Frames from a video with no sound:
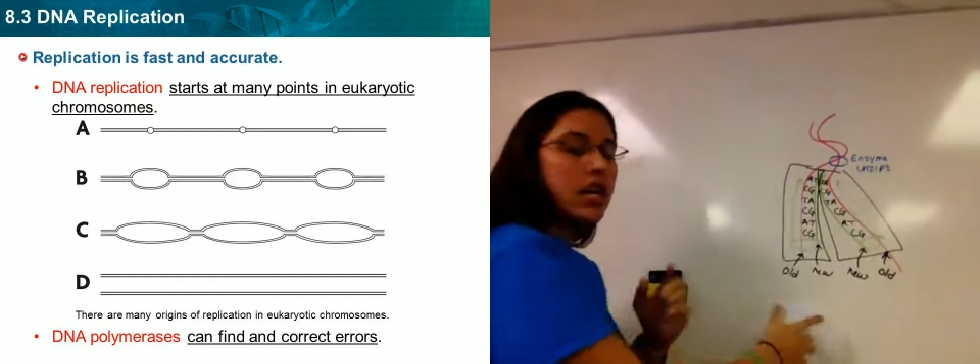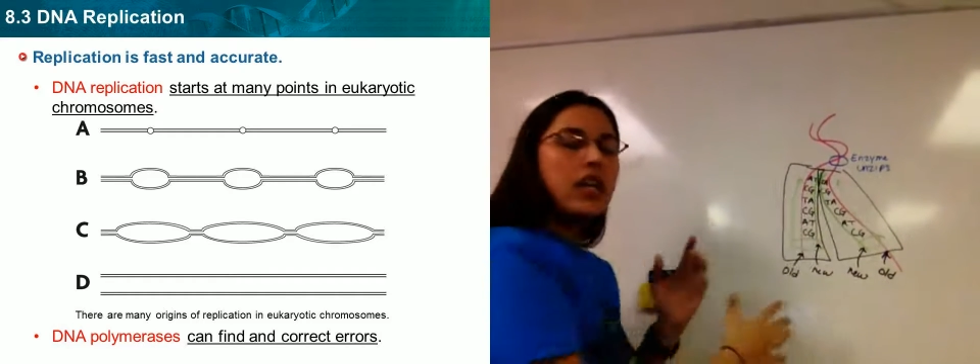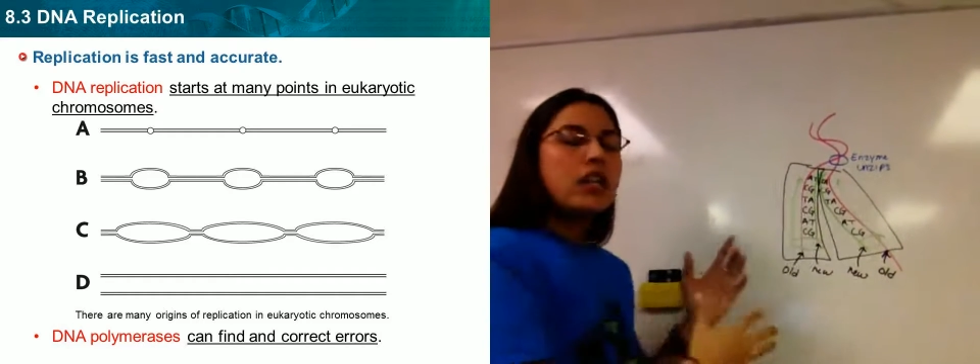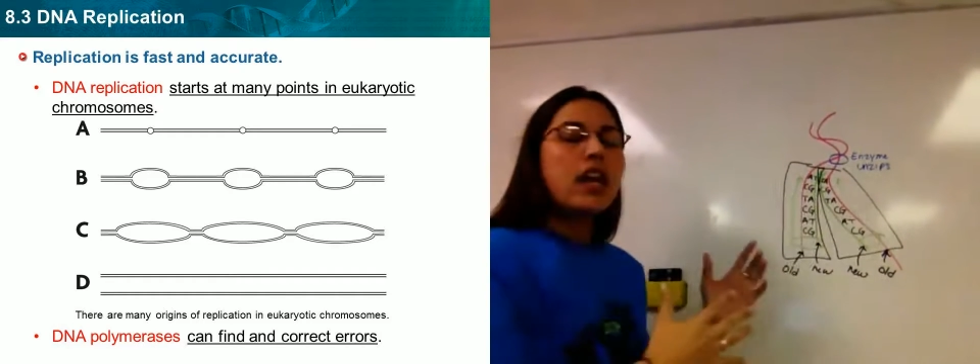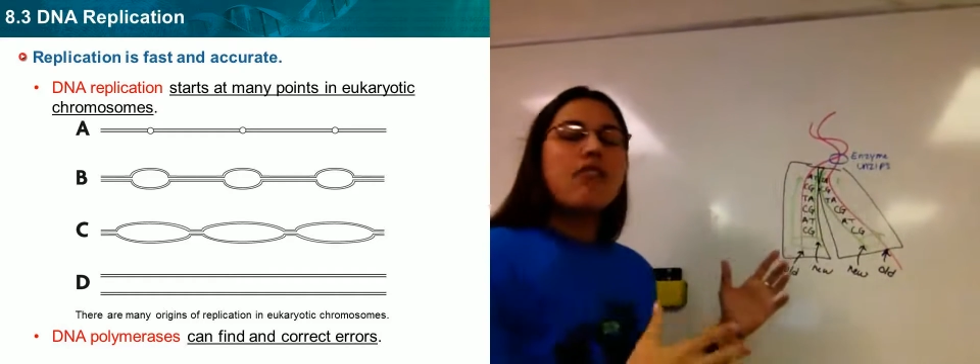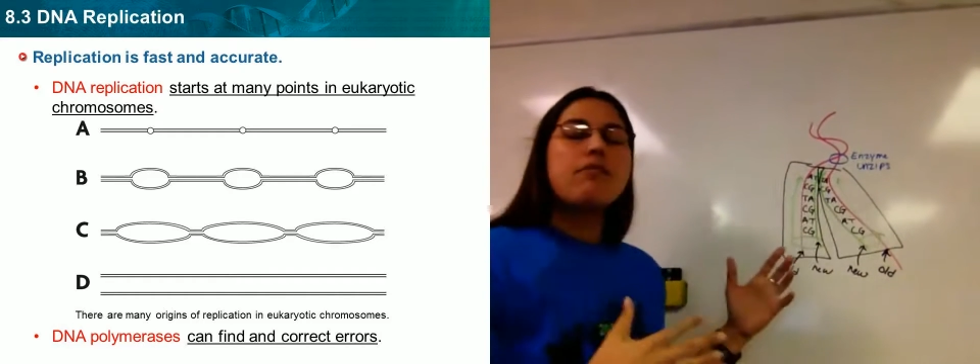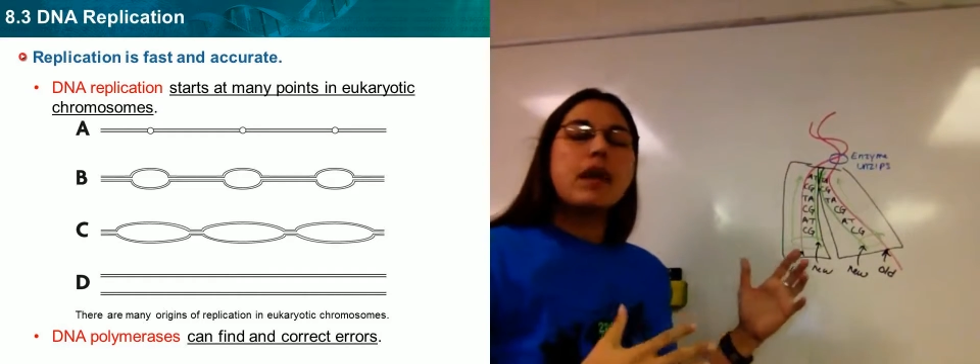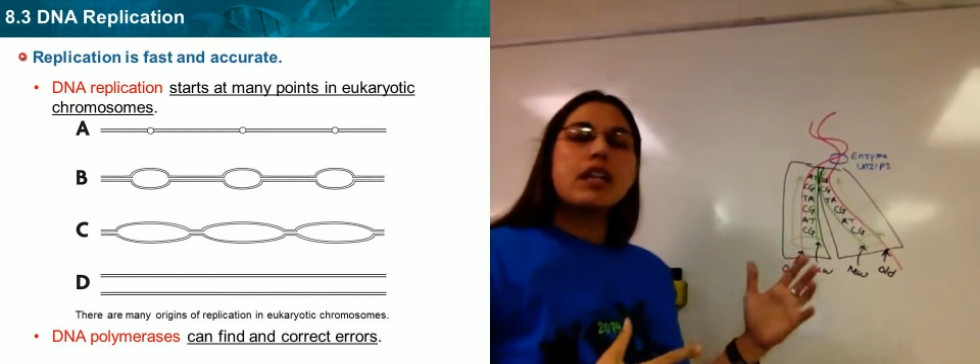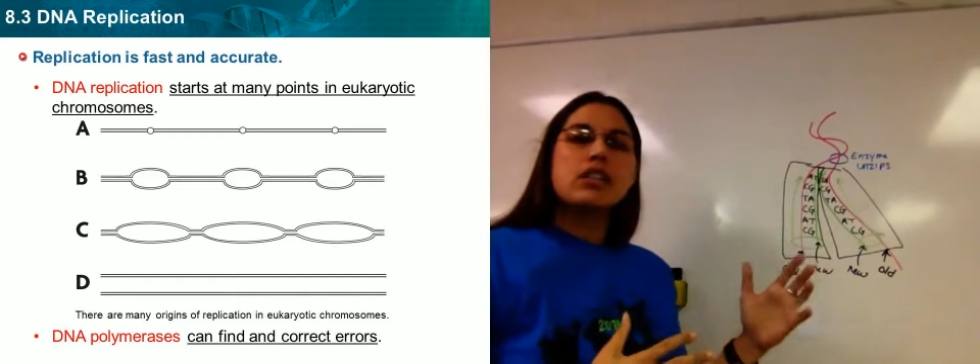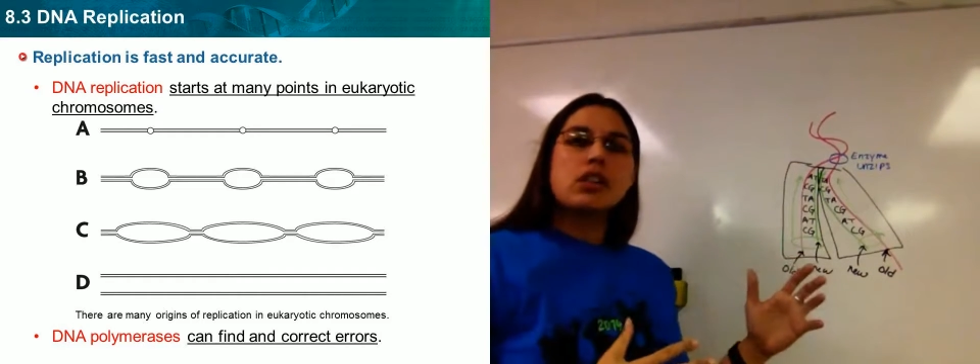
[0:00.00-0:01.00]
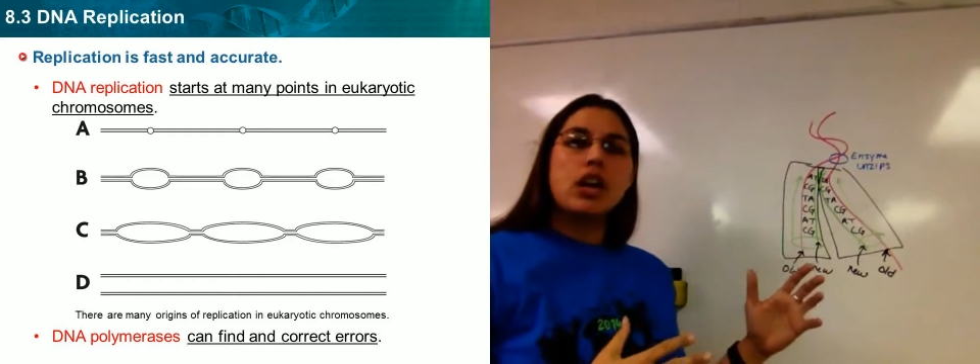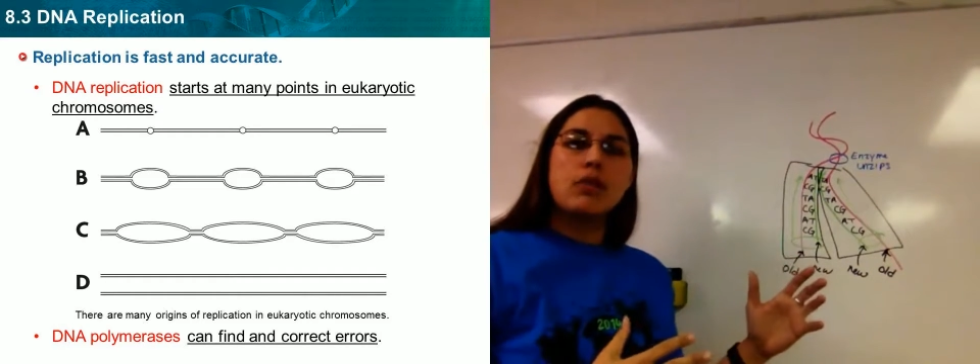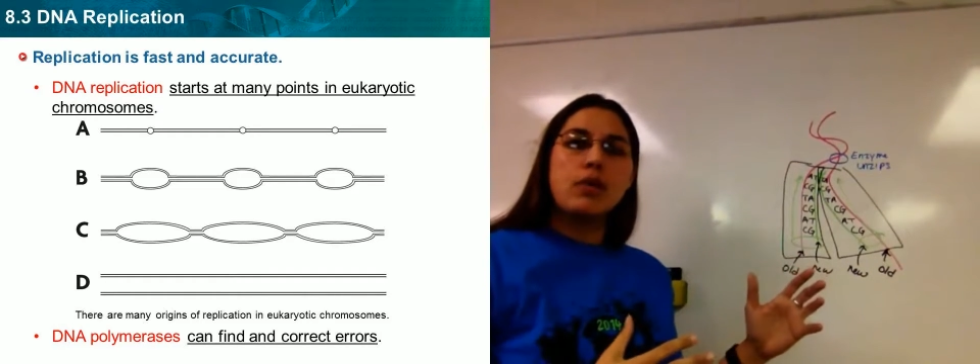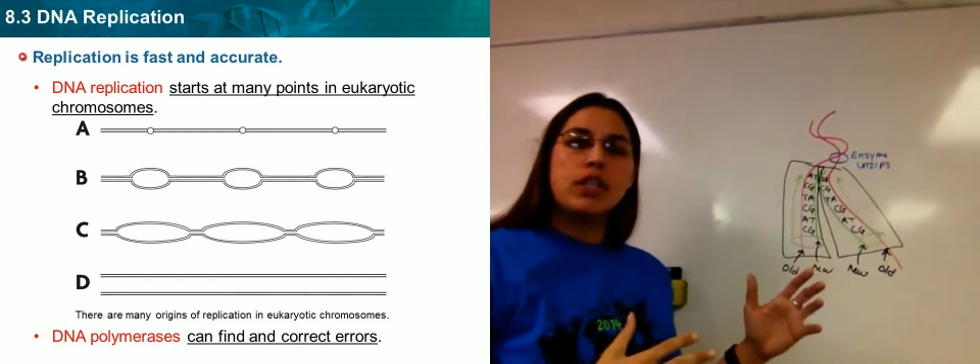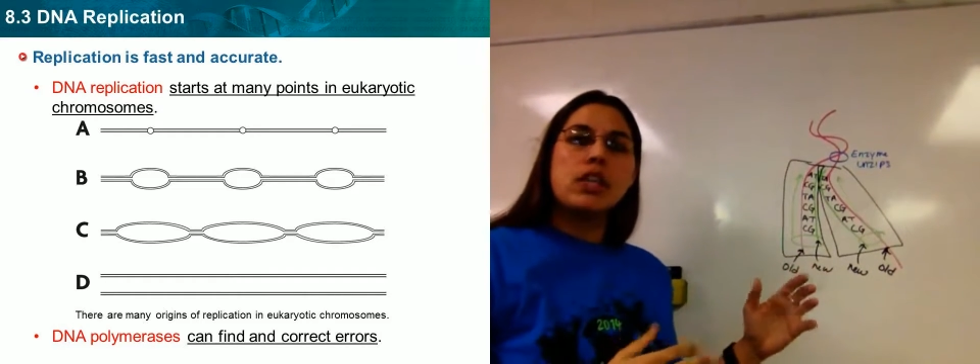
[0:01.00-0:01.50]
It can have many
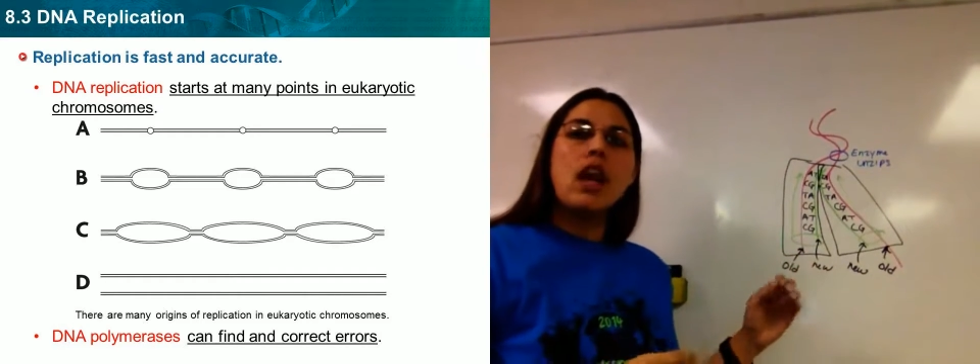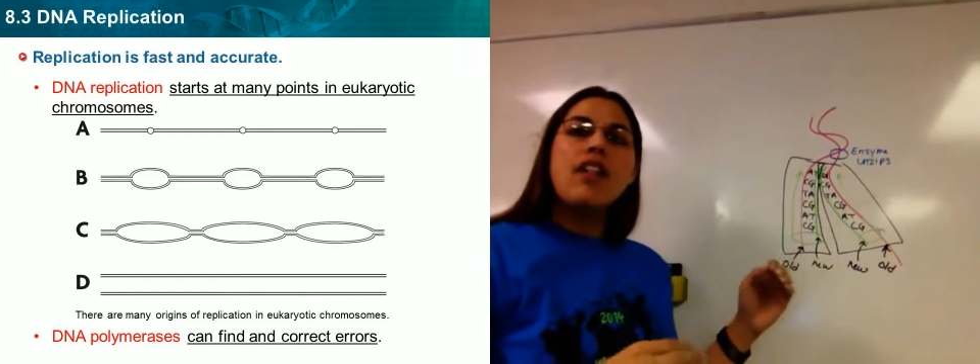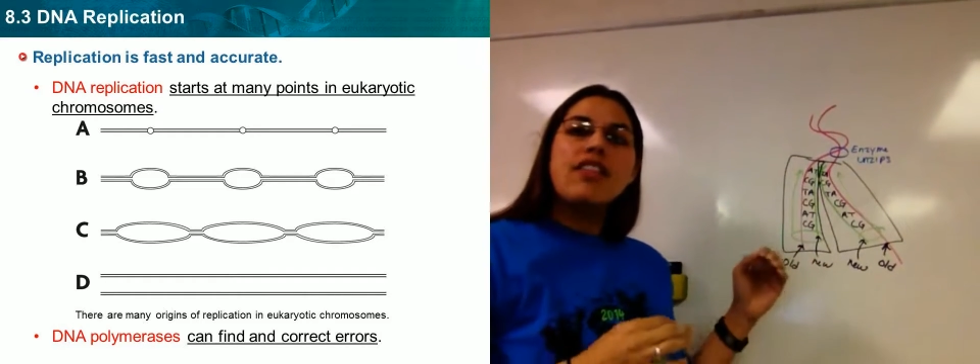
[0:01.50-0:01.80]
starting points.